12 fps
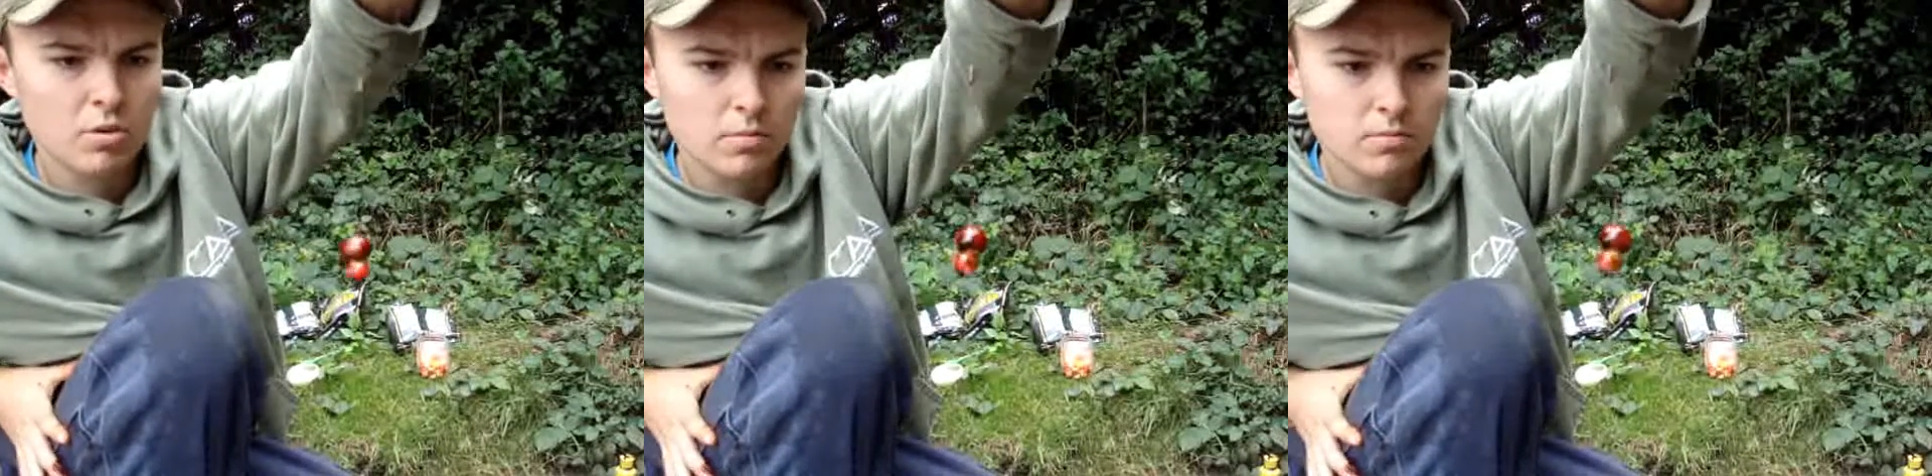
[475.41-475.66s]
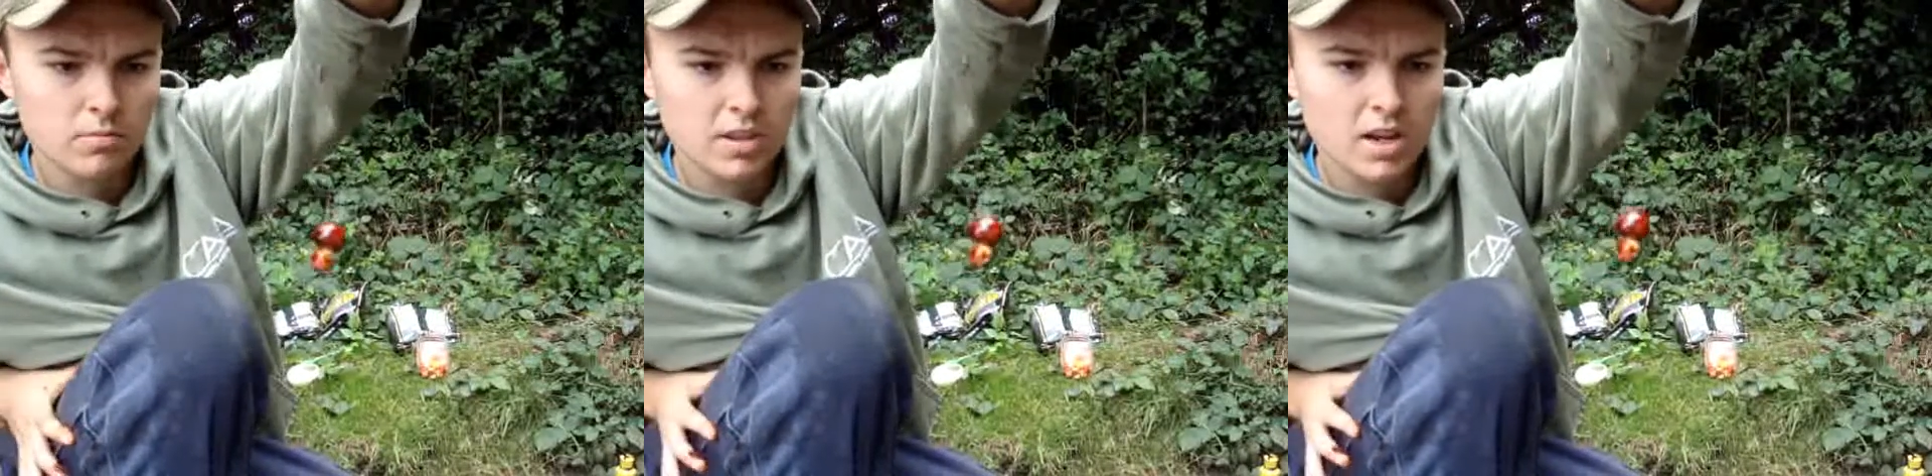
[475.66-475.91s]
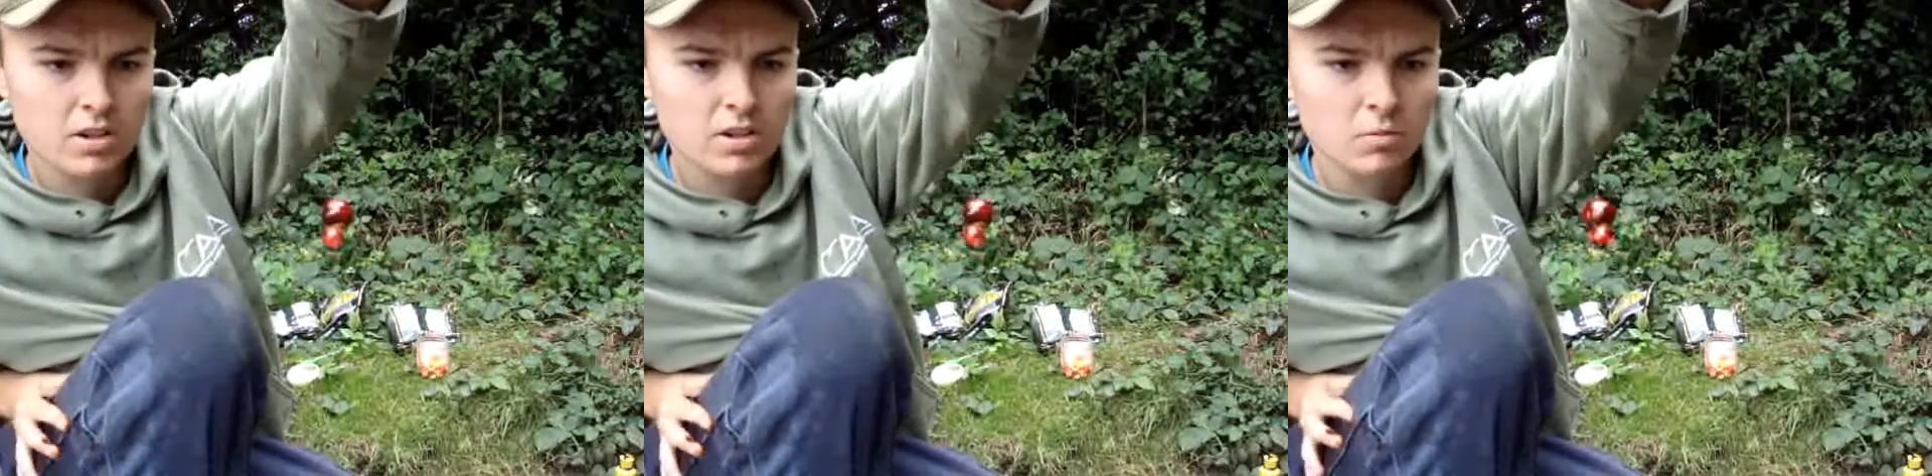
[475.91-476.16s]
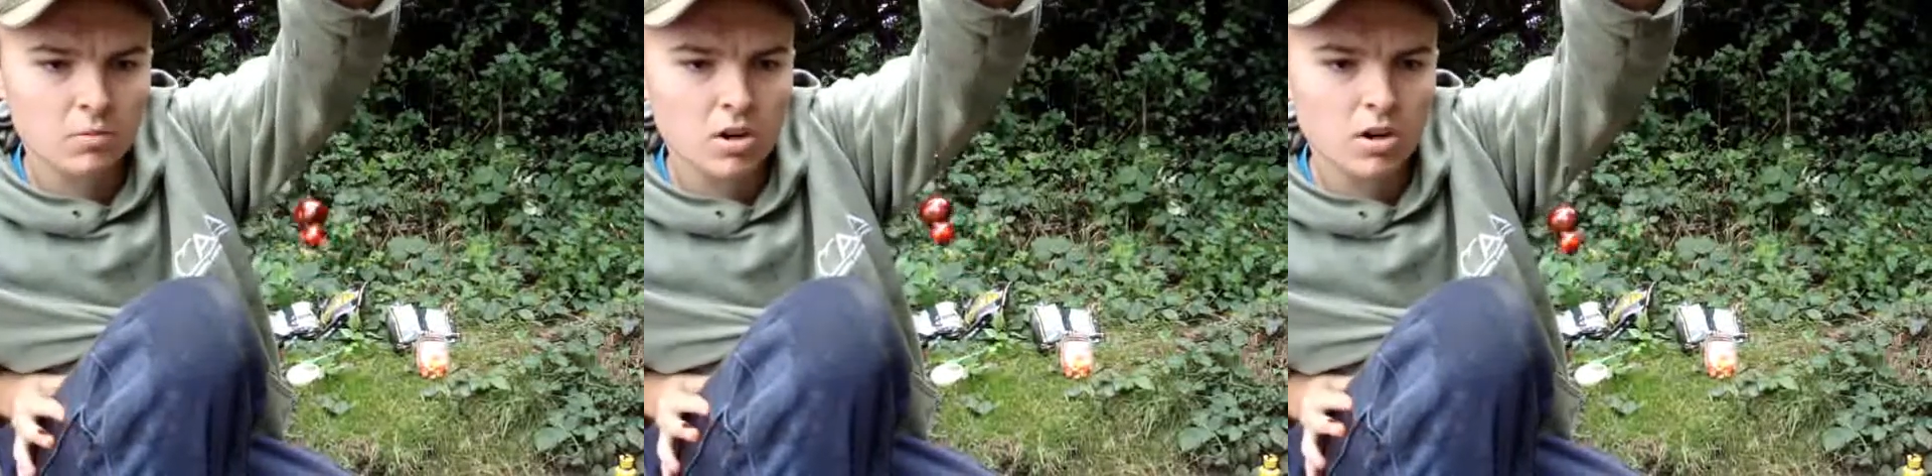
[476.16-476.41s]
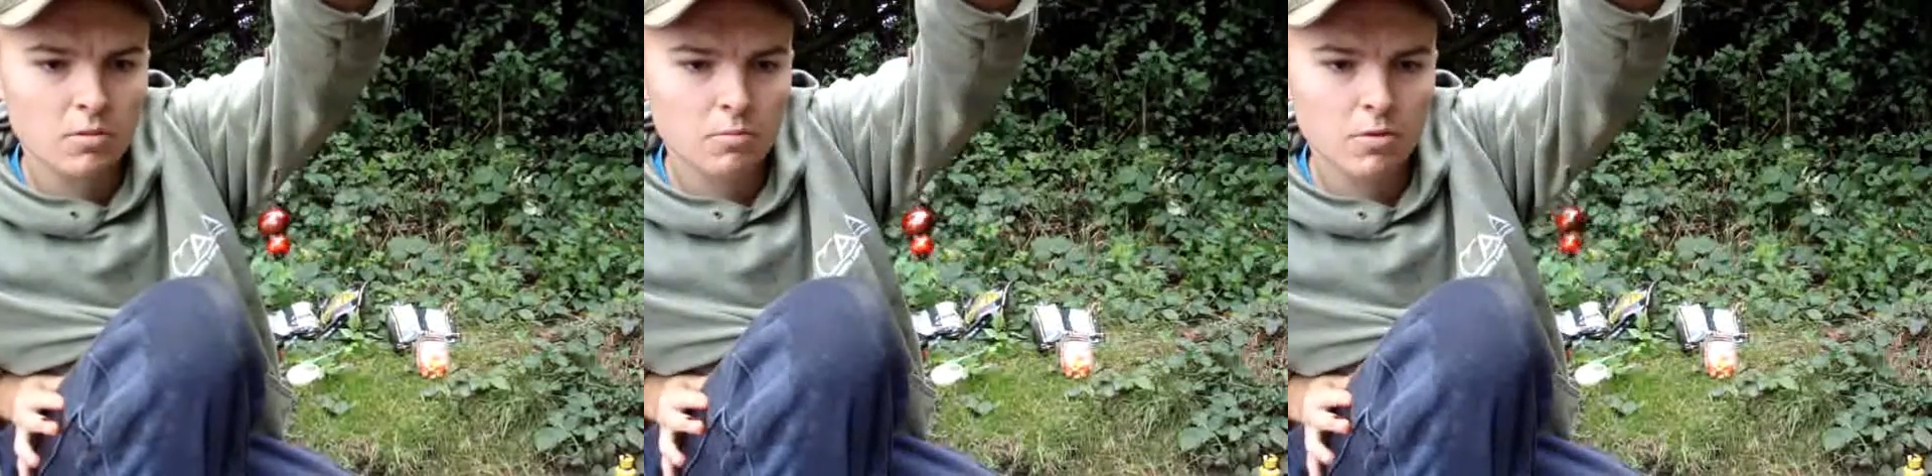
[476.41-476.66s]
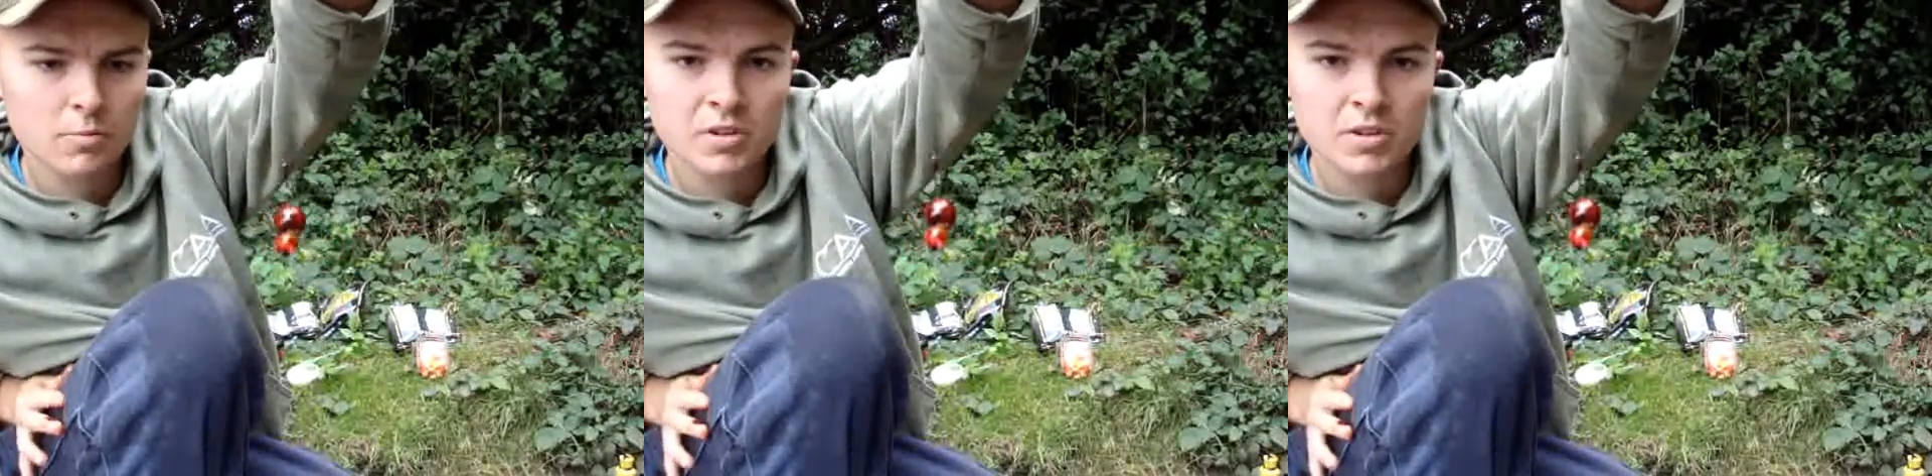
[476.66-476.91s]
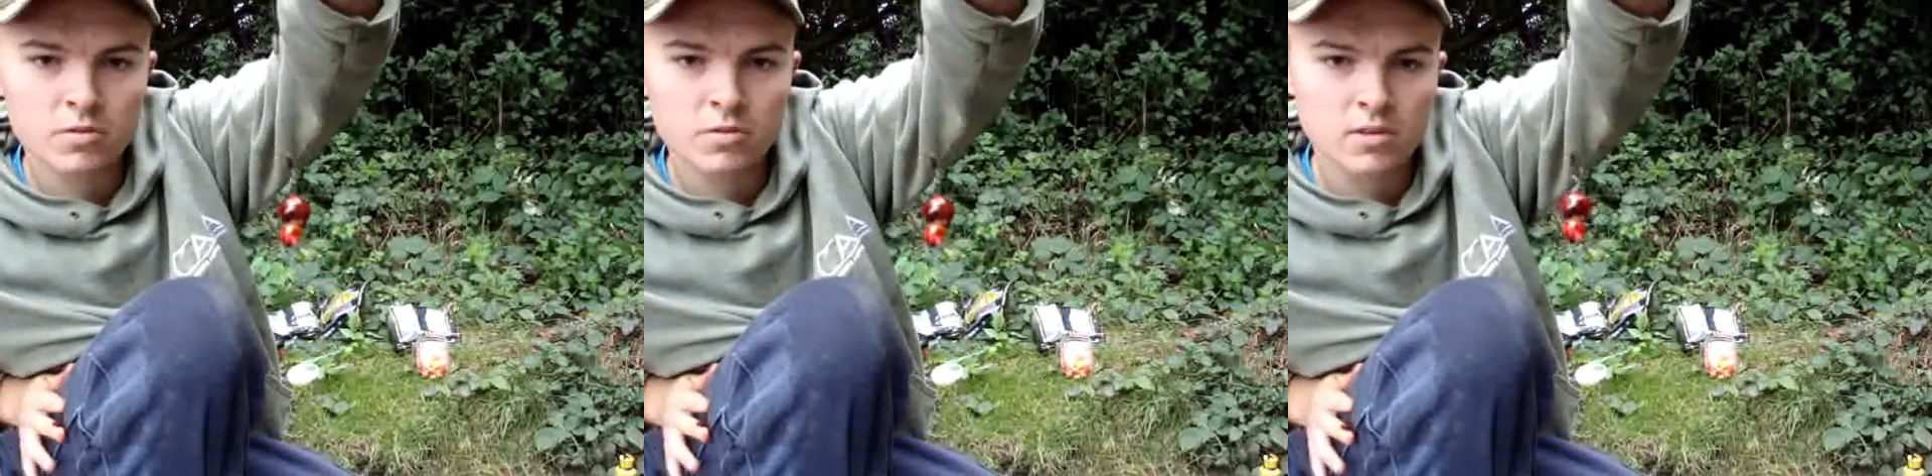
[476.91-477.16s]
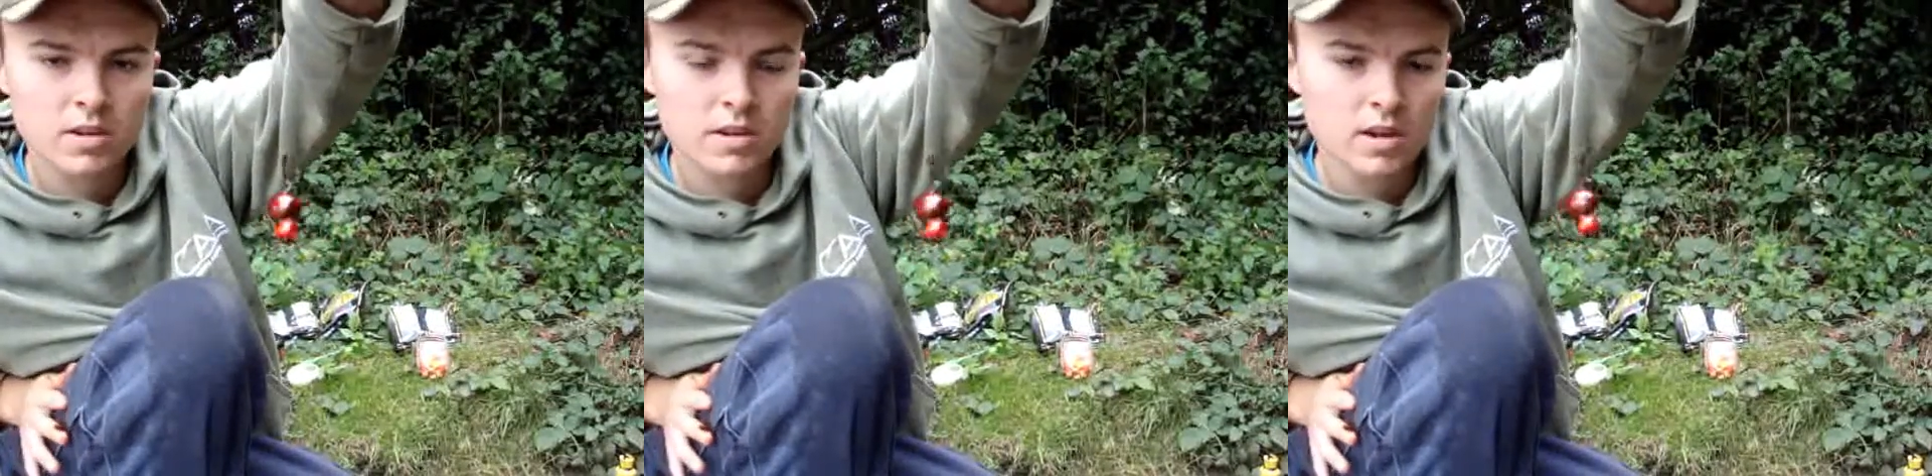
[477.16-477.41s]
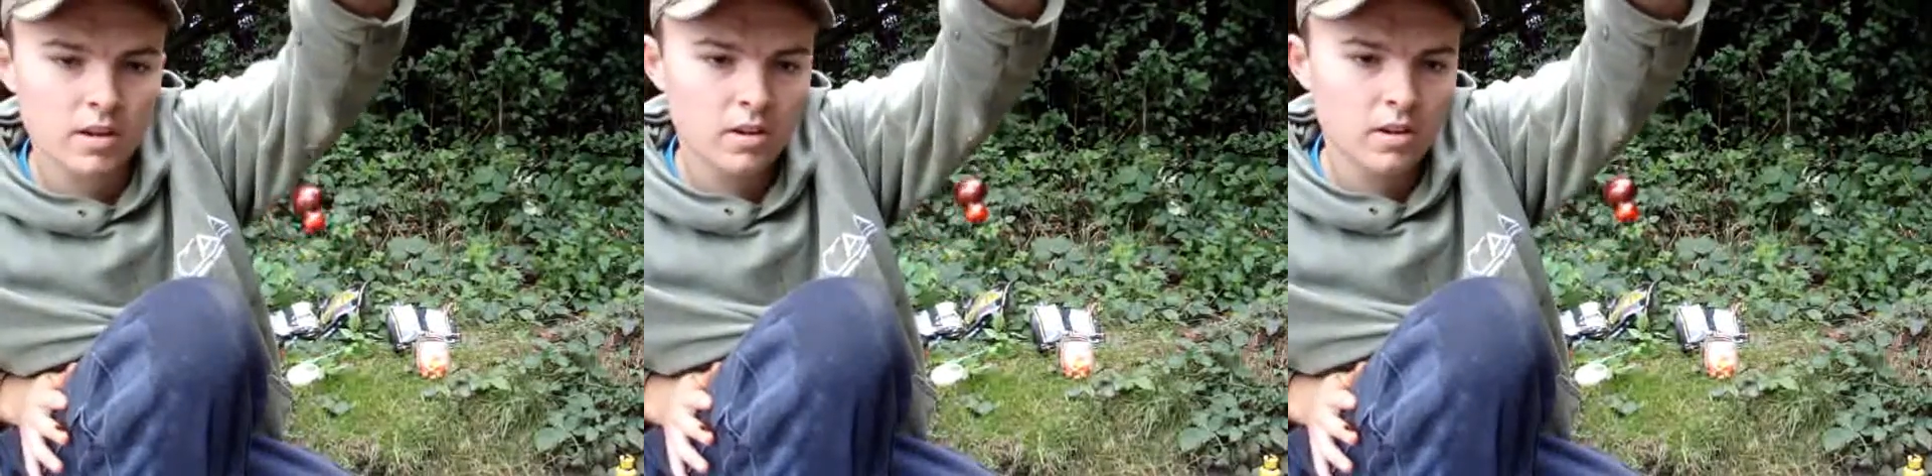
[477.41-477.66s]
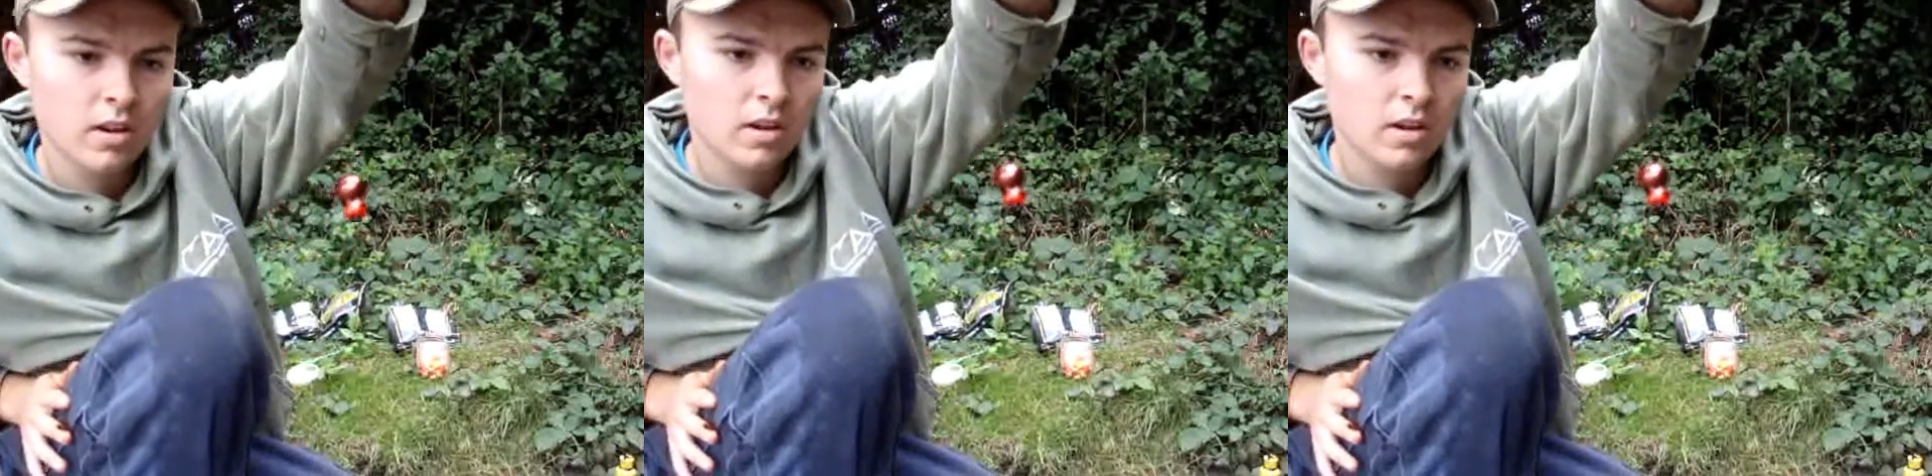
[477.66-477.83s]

bottom to catch them carp, what I've been doing today.